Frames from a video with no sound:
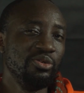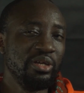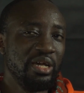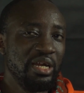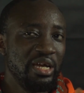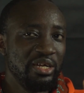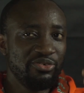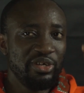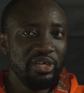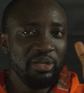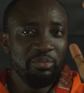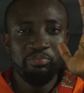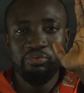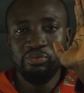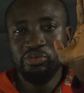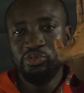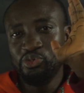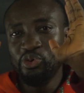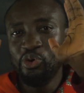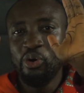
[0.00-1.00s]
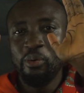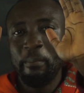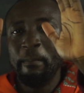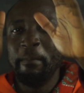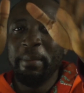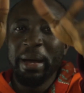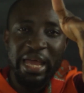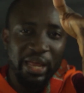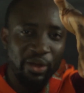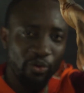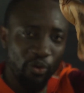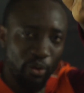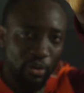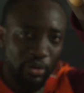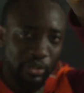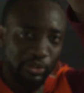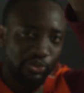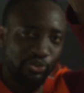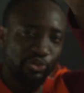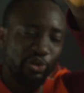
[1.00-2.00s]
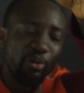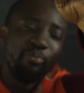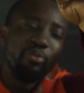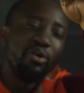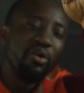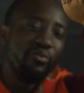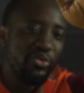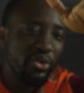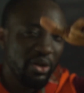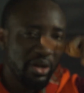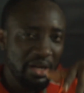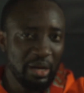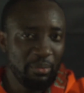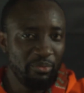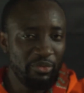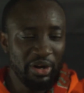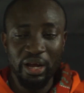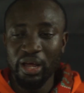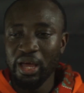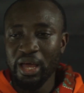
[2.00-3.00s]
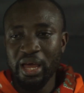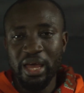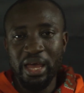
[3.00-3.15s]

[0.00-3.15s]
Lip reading: you can actually put your mic on top of your camera.